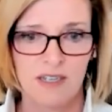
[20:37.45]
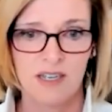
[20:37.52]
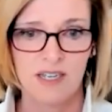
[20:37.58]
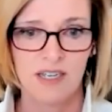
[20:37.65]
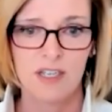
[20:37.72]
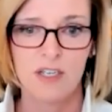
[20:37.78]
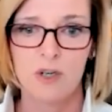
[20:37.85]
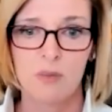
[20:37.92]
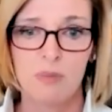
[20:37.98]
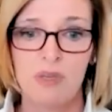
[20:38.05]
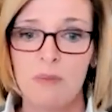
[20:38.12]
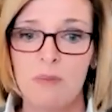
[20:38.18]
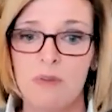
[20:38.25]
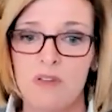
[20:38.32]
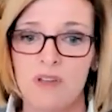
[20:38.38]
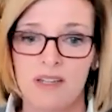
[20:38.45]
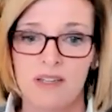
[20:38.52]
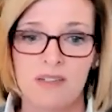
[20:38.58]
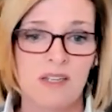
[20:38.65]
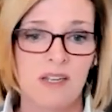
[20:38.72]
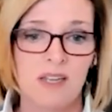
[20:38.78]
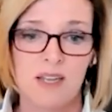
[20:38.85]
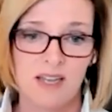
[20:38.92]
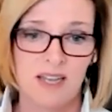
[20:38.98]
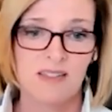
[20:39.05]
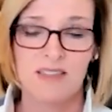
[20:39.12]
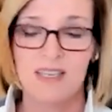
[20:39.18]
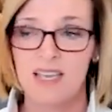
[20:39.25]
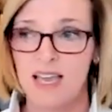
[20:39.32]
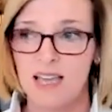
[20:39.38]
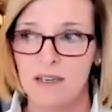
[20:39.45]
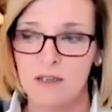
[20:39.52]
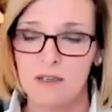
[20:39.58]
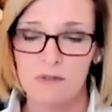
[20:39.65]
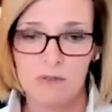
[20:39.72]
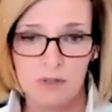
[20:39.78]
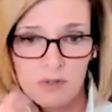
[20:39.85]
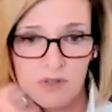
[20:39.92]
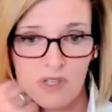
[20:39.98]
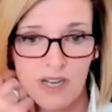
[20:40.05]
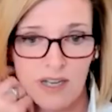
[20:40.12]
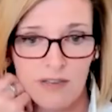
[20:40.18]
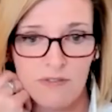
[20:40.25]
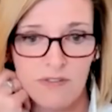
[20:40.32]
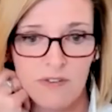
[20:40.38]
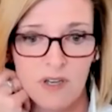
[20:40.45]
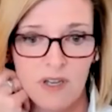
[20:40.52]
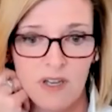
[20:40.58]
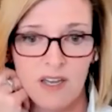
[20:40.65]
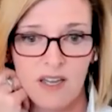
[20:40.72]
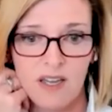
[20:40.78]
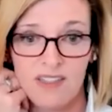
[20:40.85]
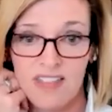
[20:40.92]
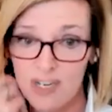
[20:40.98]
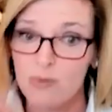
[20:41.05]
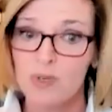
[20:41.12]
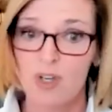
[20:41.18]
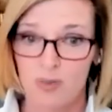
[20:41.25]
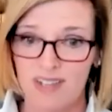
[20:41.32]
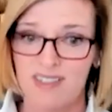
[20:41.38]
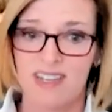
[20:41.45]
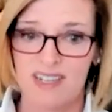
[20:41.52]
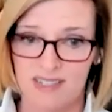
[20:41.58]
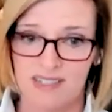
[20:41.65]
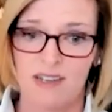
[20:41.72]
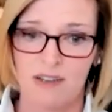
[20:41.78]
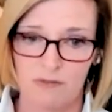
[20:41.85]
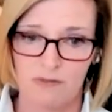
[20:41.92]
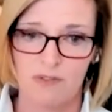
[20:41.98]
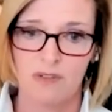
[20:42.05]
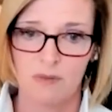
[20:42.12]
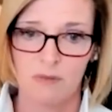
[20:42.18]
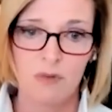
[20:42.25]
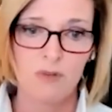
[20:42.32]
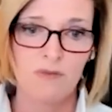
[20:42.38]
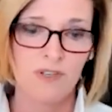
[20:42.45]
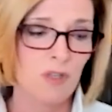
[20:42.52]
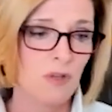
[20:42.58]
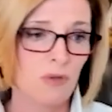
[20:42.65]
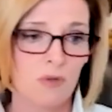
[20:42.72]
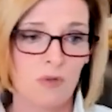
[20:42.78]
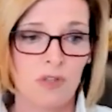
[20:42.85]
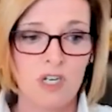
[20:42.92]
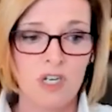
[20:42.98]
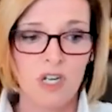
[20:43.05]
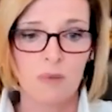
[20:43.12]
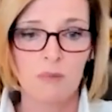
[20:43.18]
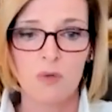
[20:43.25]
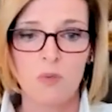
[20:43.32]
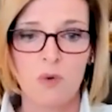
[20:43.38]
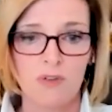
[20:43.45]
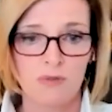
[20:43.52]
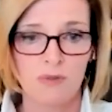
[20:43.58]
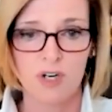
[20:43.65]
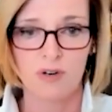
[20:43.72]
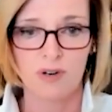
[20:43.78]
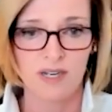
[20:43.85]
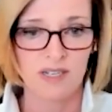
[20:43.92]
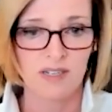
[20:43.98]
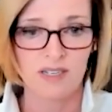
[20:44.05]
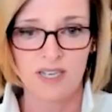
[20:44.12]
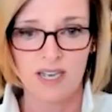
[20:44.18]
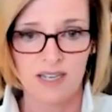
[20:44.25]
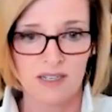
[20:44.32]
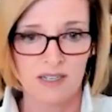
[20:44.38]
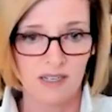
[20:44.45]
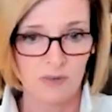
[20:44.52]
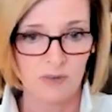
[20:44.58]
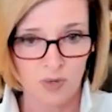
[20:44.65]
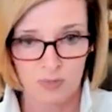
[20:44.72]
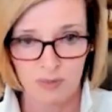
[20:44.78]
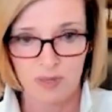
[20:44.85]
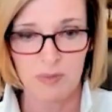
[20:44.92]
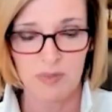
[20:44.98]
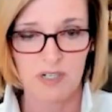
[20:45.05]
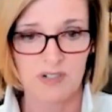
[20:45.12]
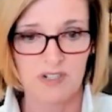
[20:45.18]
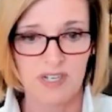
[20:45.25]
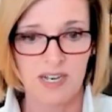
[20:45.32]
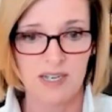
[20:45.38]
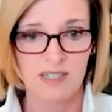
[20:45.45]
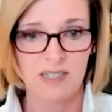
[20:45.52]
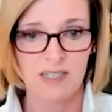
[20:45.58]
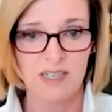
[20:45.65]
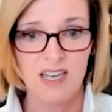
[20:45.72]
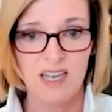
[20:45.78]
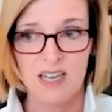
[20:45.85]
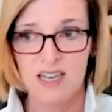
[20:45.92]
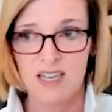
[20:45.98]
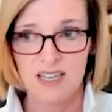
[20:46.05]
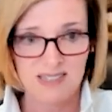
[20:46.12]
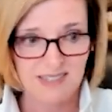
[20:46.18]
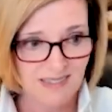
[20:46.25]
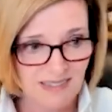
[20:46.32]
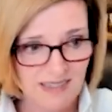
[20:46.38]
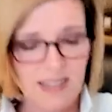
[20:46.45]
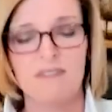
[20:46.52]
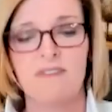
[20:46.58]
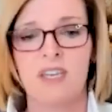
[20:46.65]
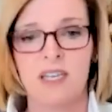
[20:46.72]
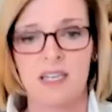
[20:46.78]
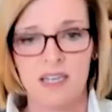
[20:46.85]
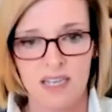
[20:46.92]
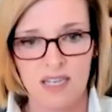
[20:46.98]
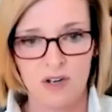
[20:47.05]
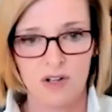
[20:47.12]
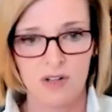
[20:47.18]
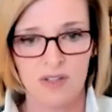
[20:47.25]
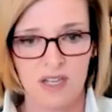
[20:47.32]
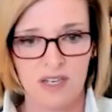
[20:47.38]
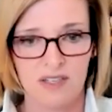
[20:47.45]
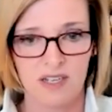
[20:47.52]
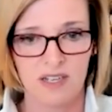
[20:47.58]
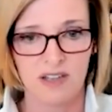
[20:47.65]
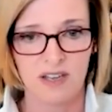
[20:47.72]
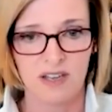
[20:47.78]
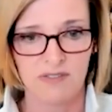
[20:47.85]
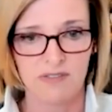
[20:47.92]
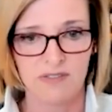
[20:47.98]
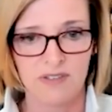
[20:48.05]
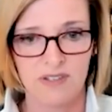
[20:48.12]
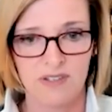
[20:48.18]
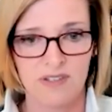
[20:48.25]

Like, you know, people at the end of their life, they regret that stuff. Moving through, the number one regret at the end, when people are dying, is living an inauthentic life.